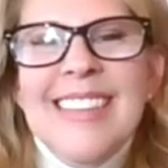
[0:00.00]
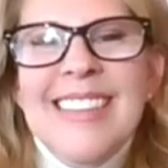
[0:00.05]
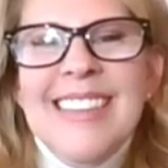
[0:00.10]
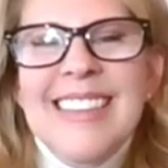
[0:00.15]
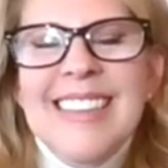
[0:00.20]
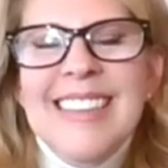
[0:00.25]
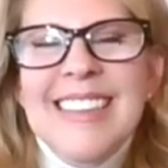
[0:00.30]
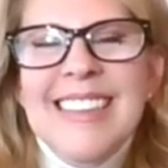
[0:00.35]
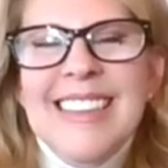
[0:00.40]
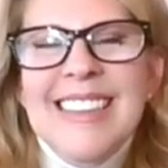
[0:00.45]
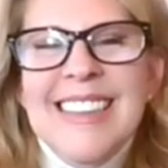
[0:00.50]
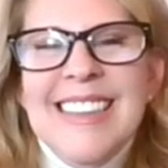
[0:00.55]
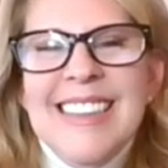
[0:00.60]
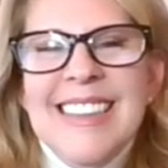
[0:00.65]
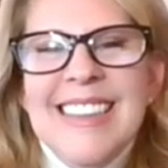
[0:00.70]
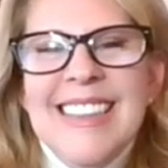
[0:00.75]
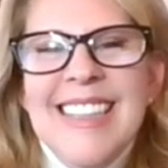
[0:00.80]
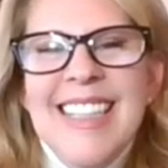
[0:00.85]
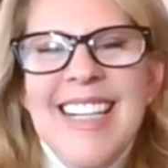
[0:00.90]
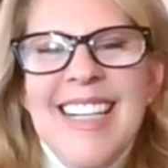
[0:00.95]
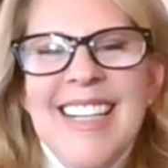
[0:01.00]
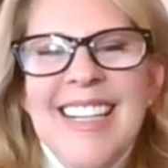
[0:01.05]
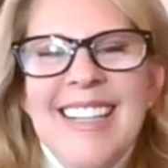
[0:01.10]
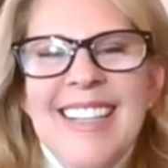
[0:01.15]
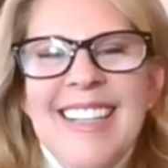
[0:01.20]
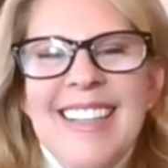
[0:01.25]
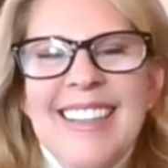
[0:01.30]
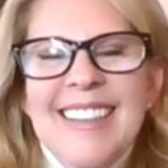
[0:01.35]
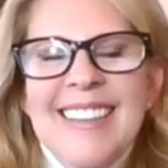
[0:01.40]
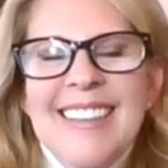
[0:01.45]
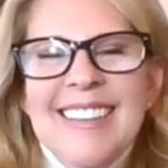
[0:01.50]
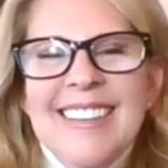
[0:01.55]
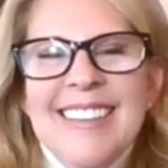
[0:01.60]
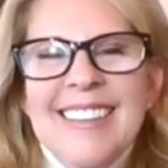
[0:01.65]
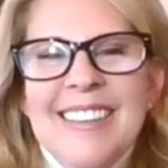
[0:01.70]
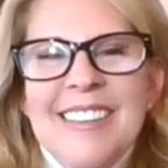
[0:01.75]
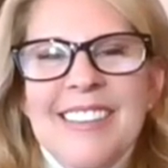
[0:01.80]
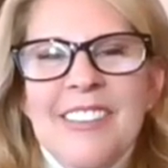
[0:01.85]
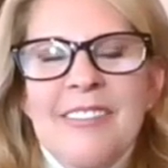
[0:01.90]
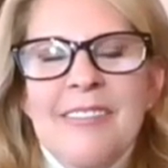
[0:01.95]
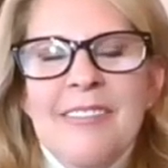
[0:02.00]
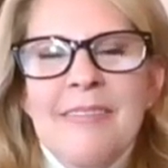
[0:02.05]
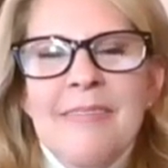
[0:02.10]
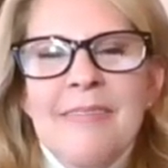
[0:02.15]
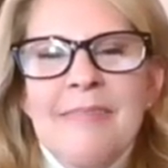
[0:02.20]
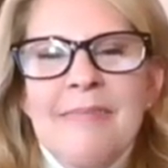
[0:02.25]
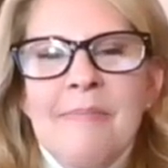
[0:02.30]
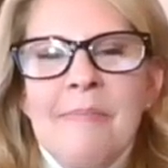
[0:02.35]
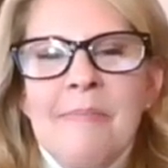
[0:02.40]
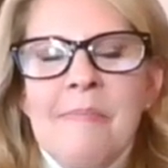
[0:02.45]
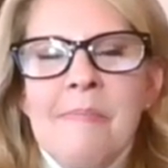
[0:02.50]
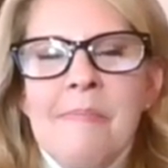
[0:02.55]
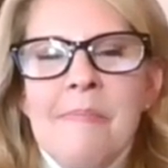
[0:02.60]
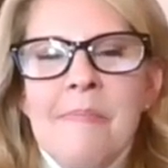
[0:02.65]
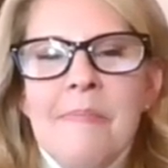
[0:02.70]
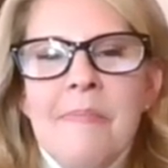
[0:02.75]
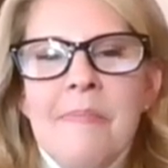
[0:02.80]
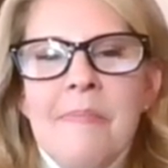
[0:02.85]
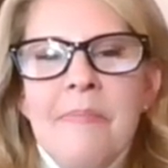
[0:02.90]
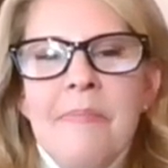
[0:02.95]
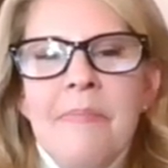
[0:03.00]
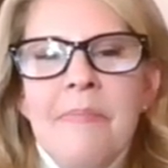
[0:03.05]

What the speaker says: (silent)